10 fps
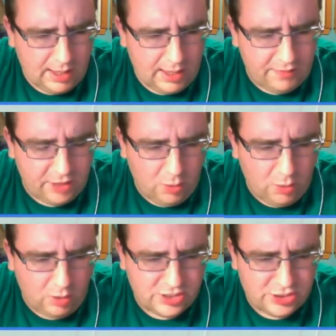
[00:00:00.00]
If you go
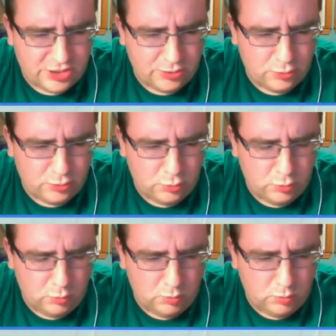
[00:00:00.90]
on
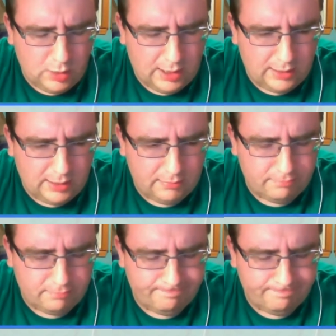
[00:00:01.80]
to